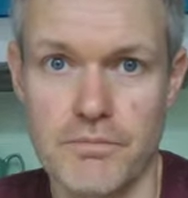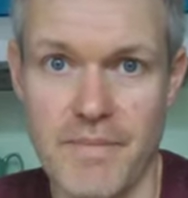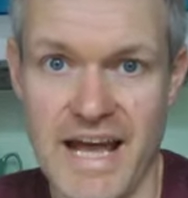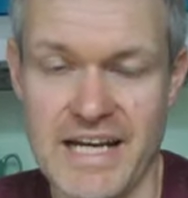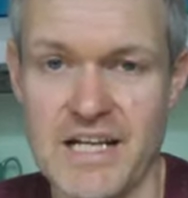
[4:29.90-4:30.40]

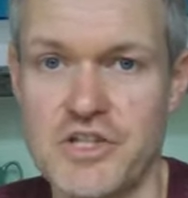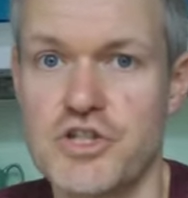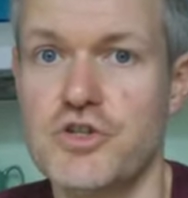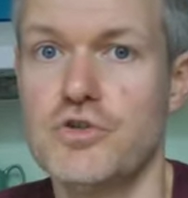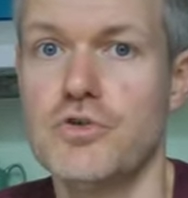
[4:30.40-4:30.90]
manage
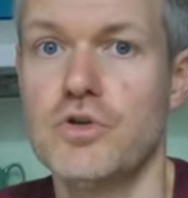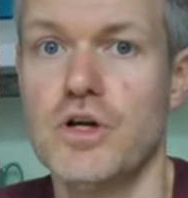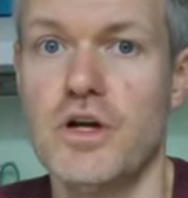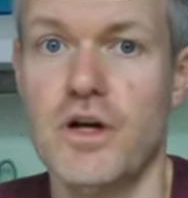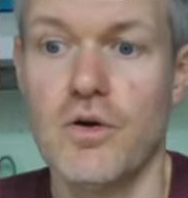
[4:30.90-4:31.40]
to
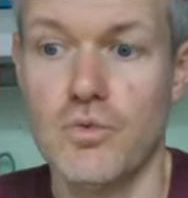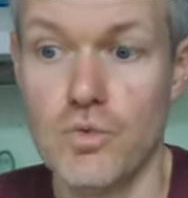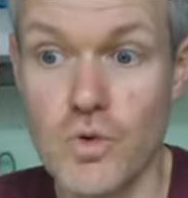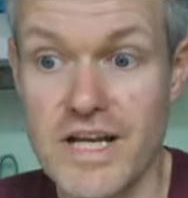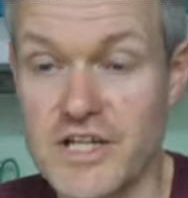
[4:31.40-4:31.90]

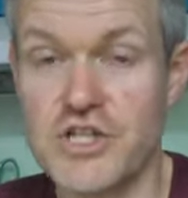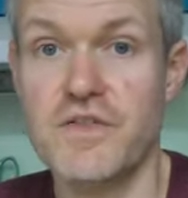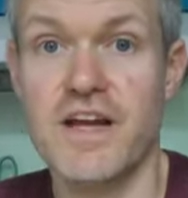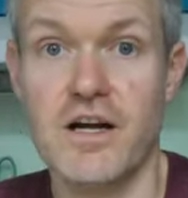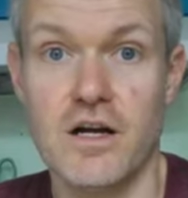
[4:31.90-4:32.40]
reach
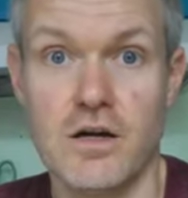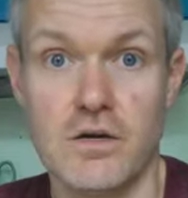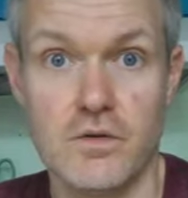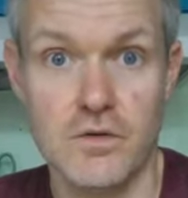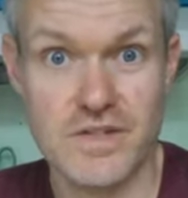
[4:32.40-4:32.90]

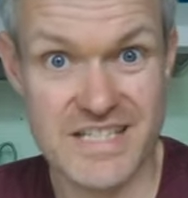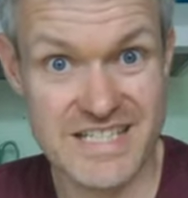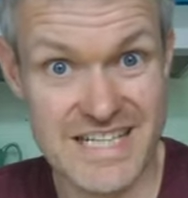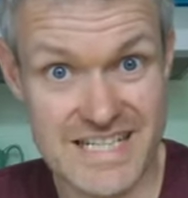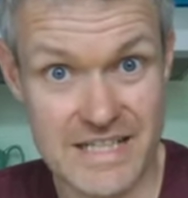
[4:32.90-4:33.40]
their
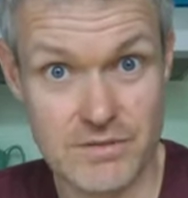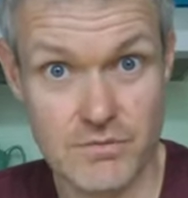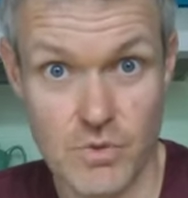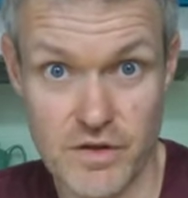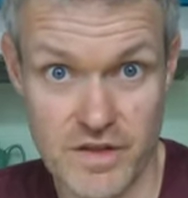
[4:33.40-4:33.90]
city
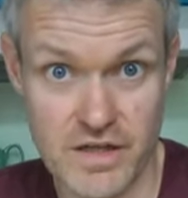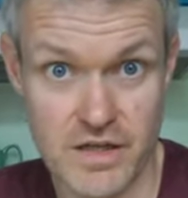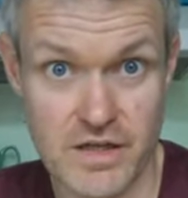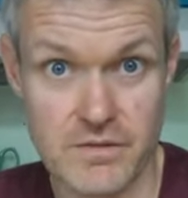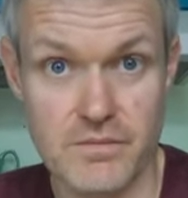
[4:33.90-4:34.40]
where
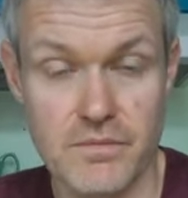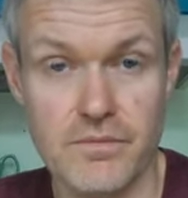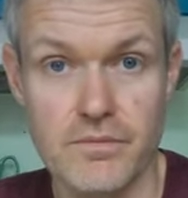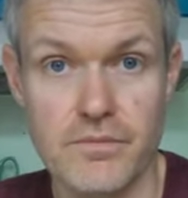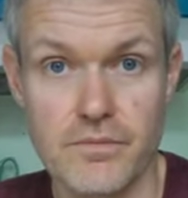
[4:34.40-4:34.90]
the
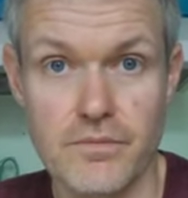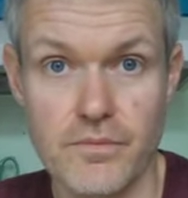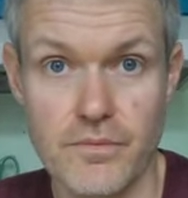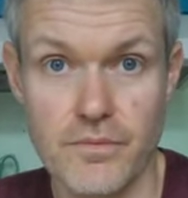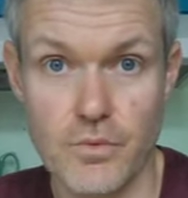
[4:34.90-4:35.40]

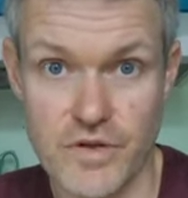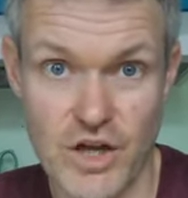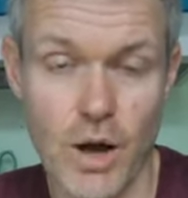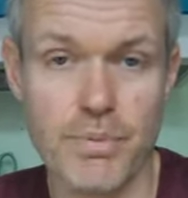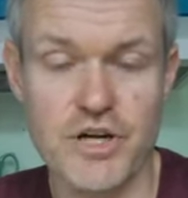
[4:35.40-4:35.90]

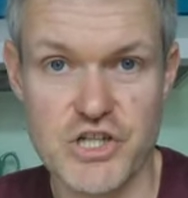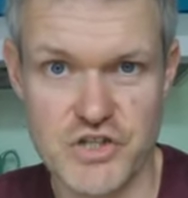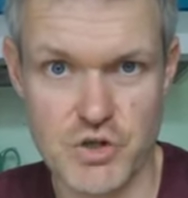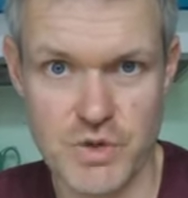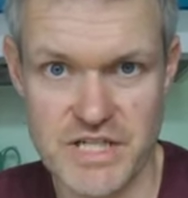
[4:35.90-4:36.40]
operation
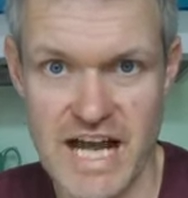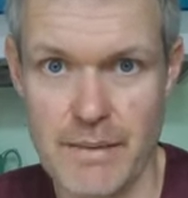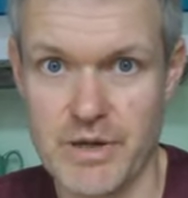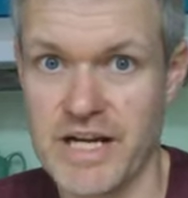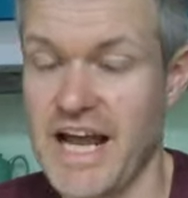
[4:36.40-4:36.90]
is going to
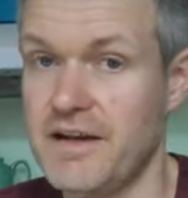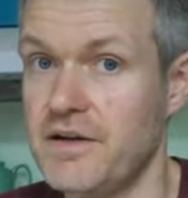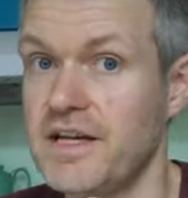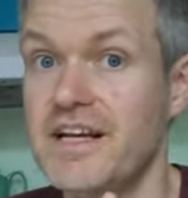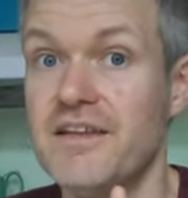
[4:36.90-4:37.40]
happen,
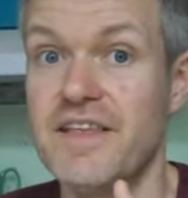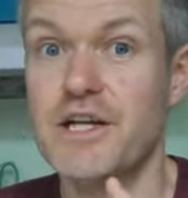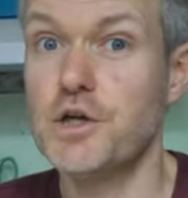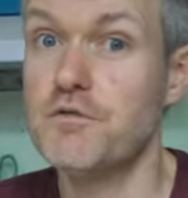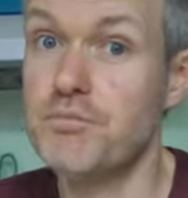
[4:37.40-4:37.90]
and they
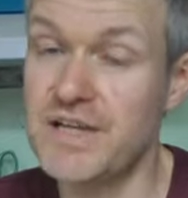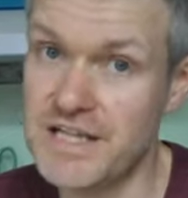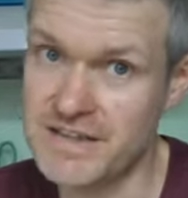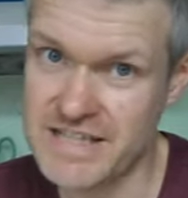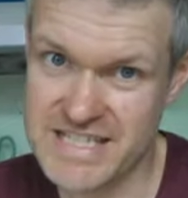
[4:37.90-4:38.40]
could have
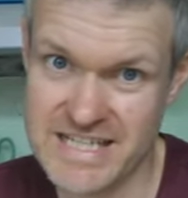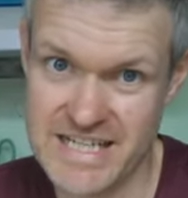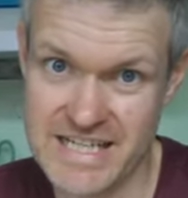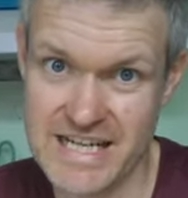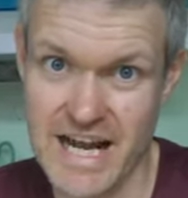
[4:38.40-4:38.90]
been at the
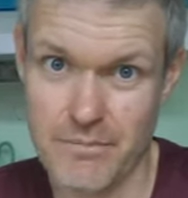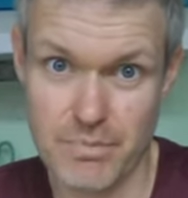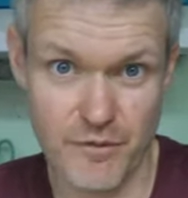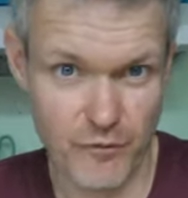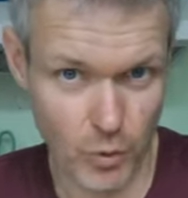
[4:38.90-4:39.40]
city
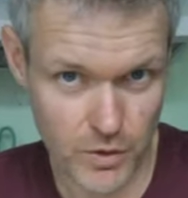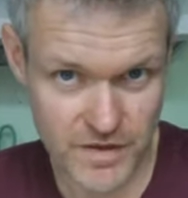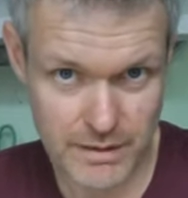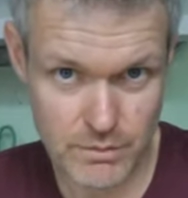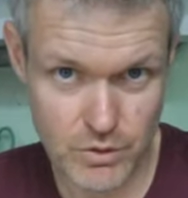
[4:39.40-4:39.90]
before
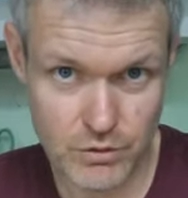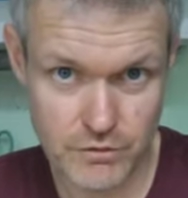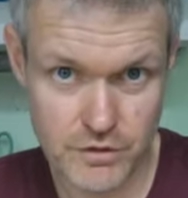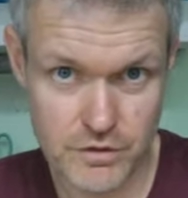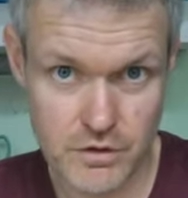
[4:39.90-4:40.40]
they
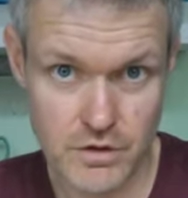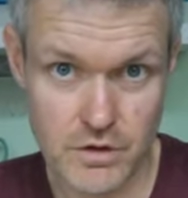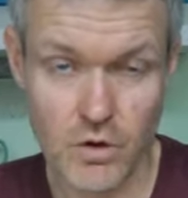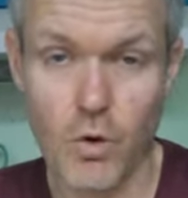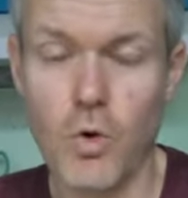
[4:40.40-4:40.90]
moved,
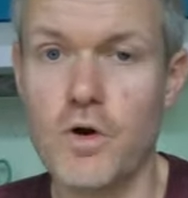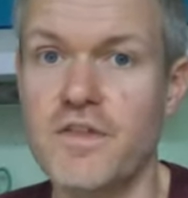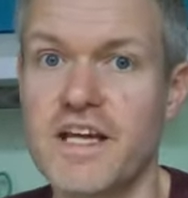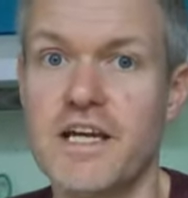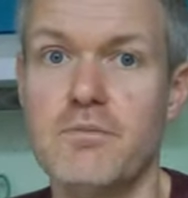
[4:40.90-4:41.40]
or
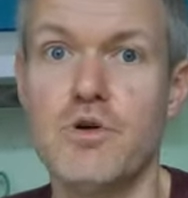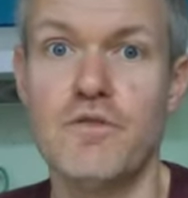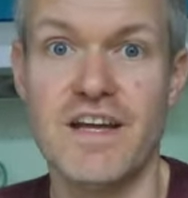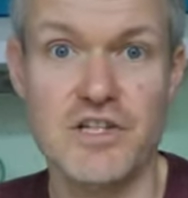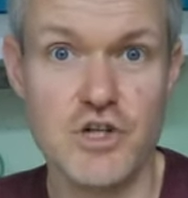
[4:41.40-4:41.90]
they can
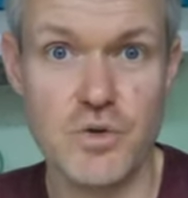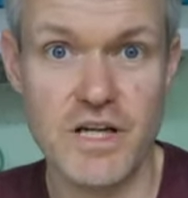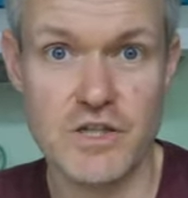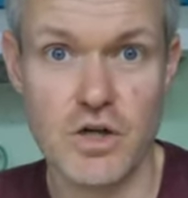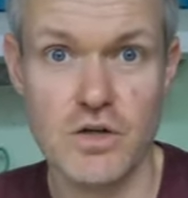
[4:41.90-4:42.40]
move into
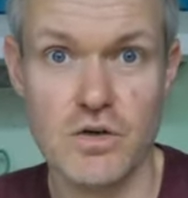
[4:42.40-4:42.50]
it